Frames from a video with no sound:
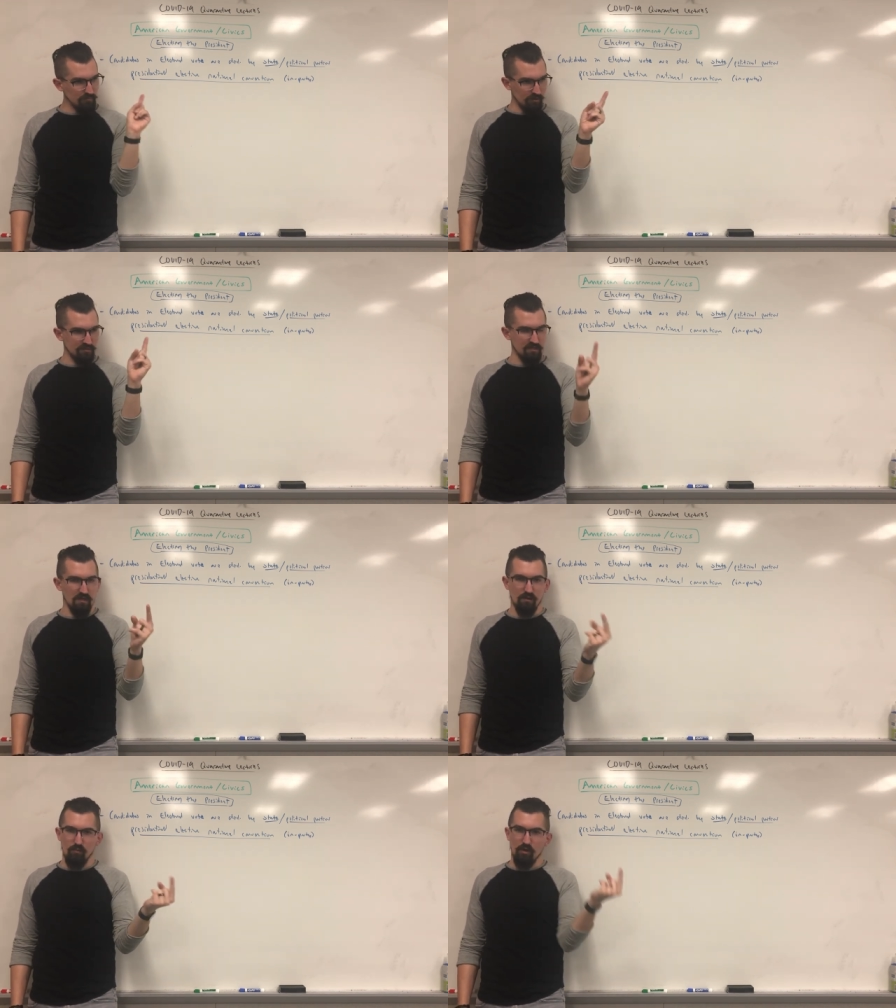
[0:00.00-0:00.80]
you're
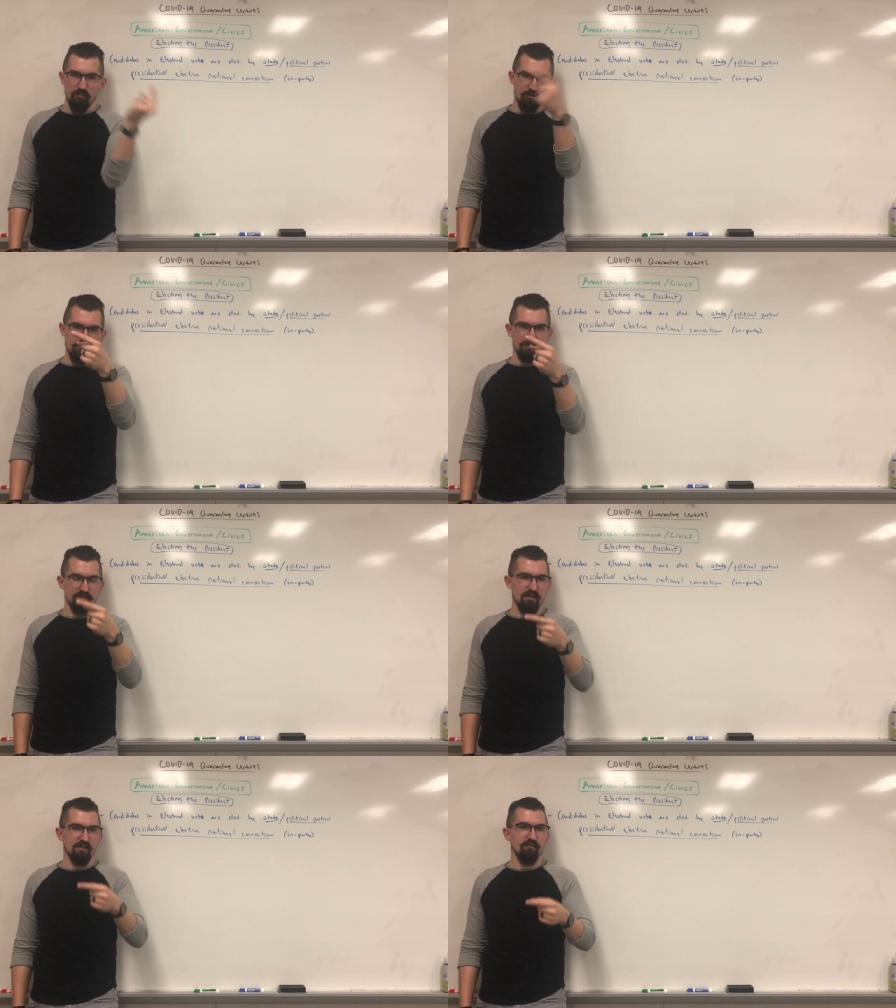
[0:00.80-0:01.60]
sending one
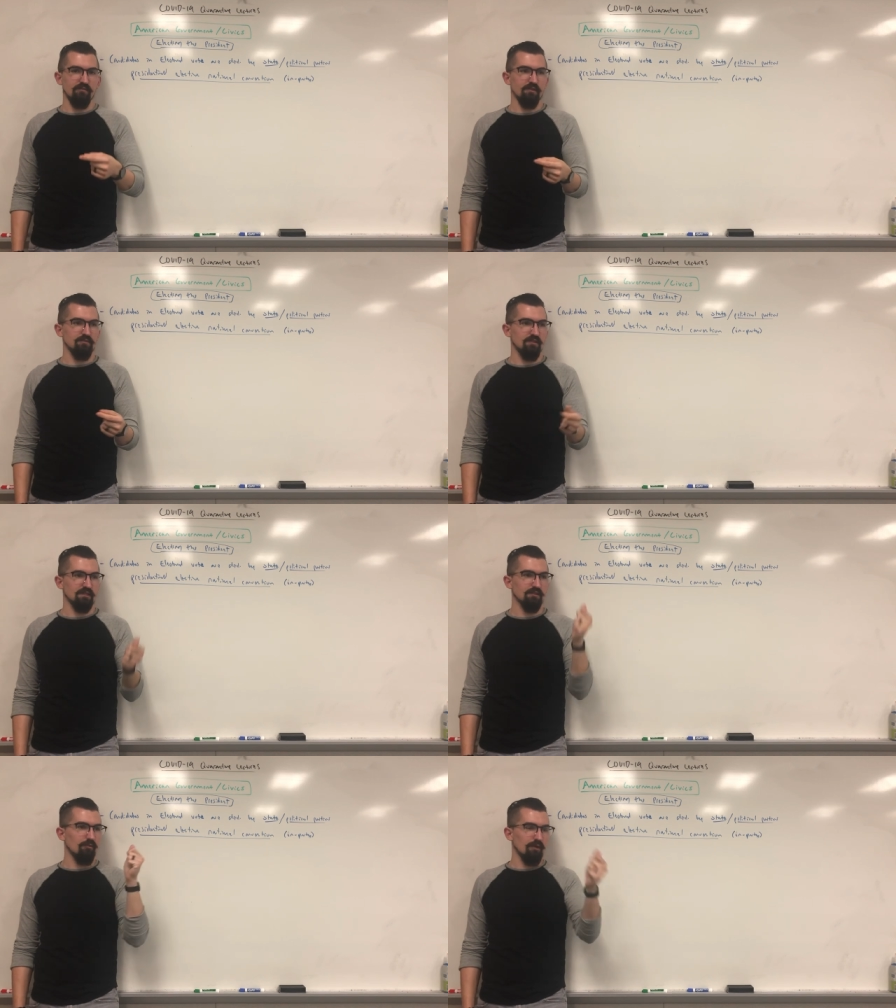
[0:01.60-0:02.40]
person to that convention
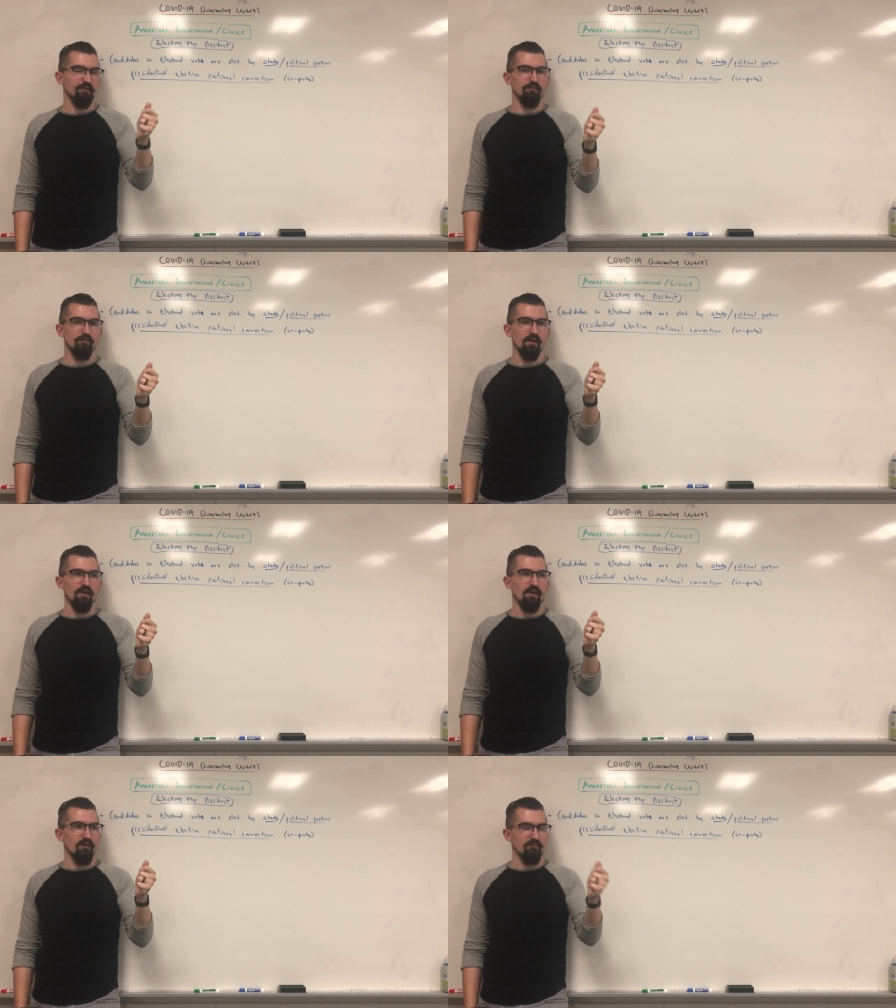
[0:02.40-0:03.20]
that's going to
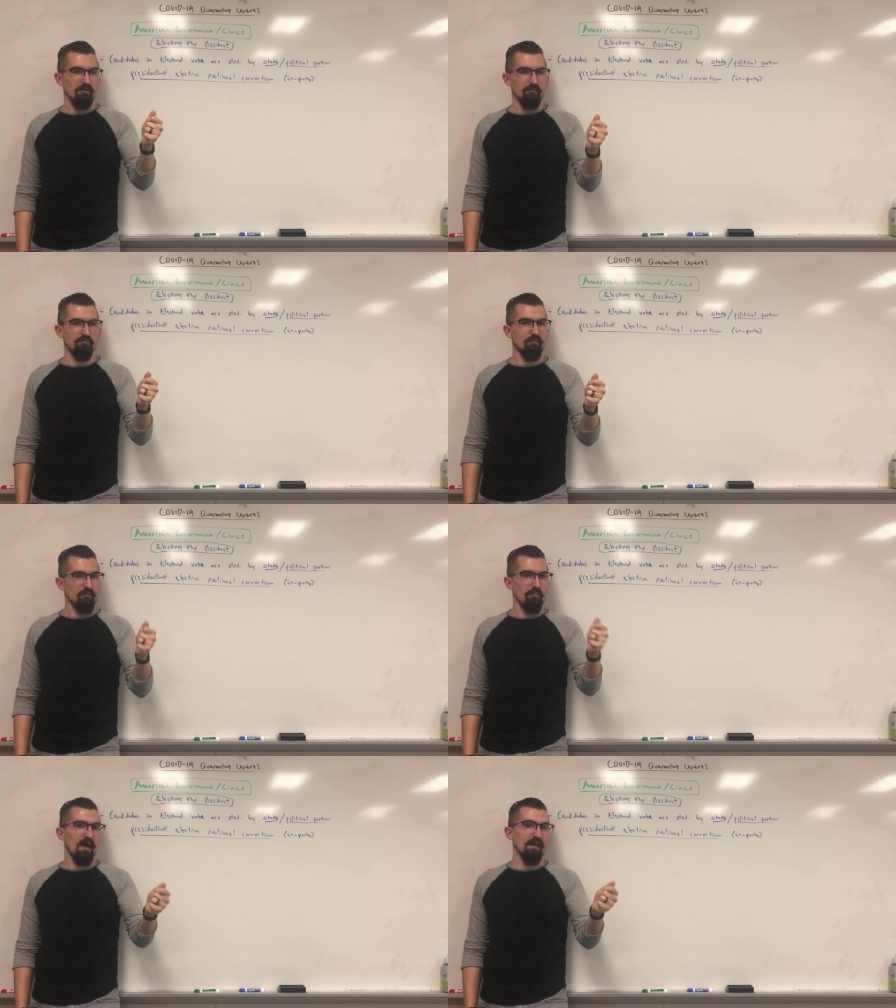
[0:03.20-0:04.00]
vote
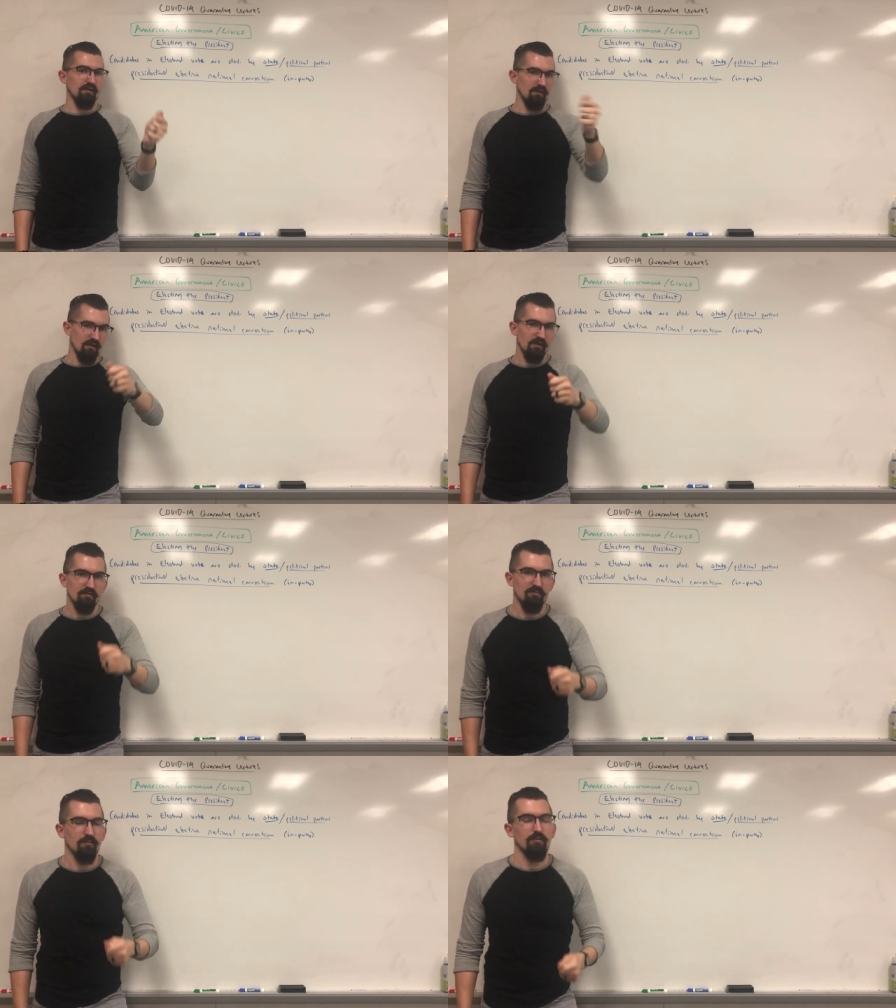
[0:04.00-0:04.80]
for Biden
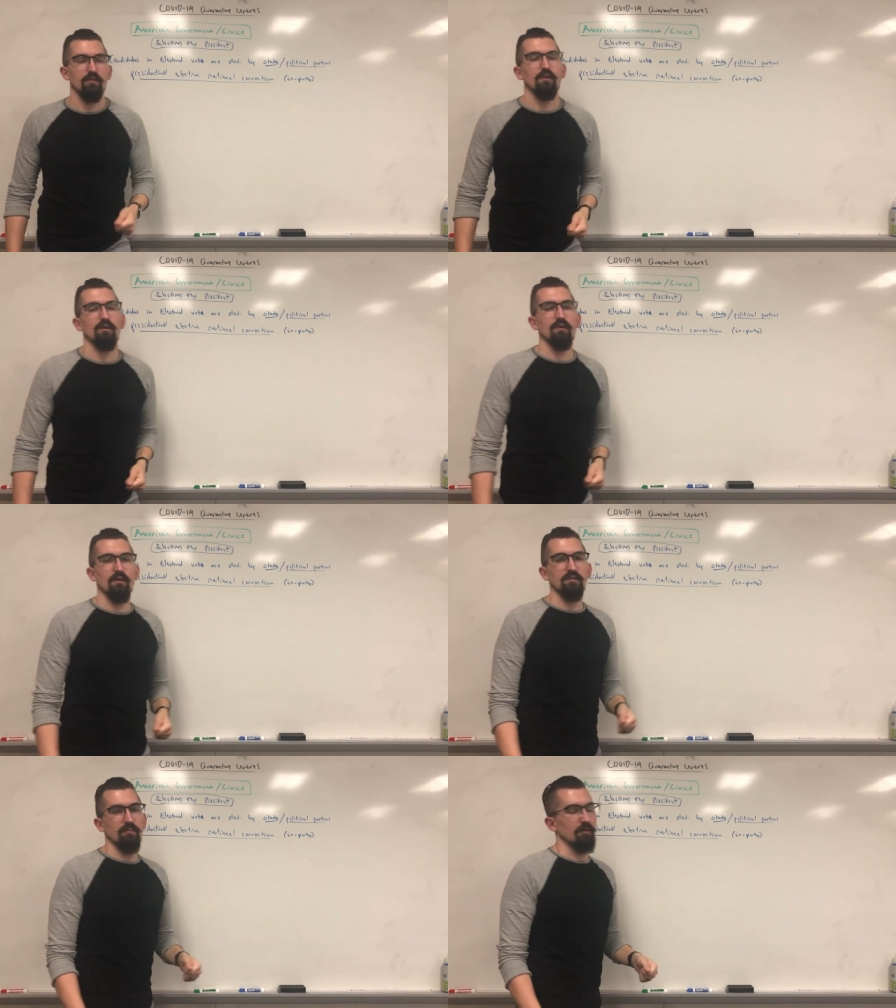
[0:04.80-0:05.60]
for the
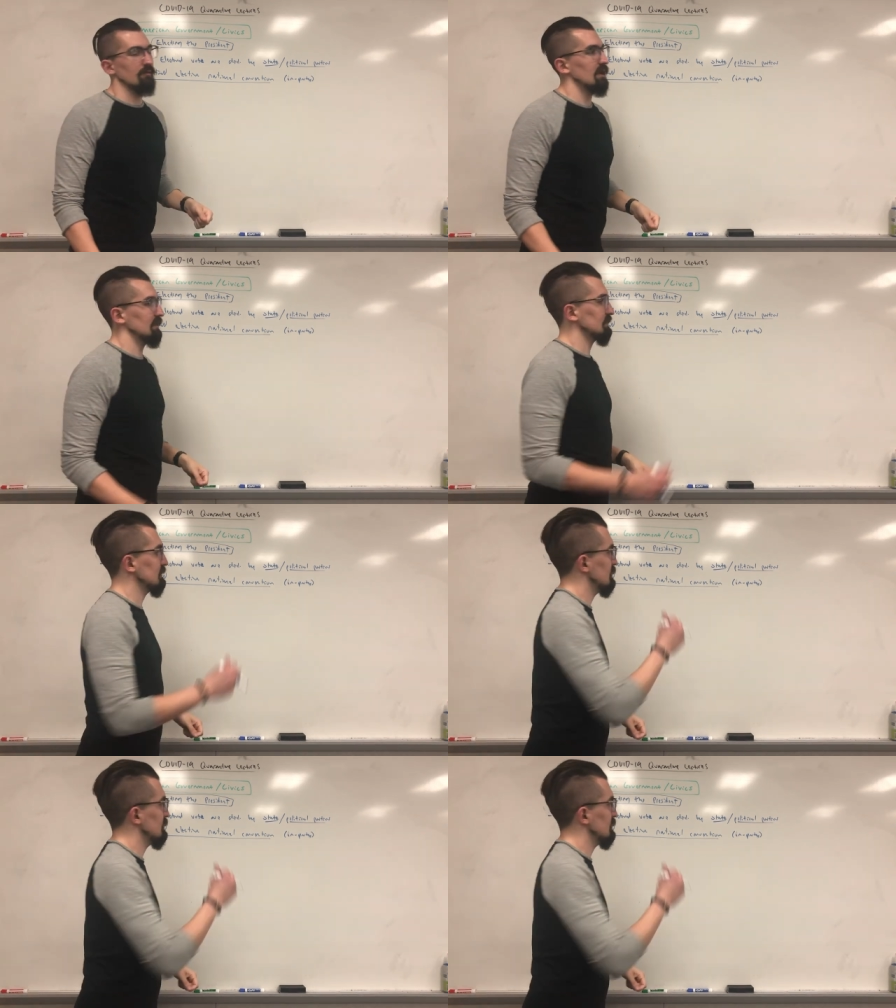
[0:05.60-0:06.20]
Democratic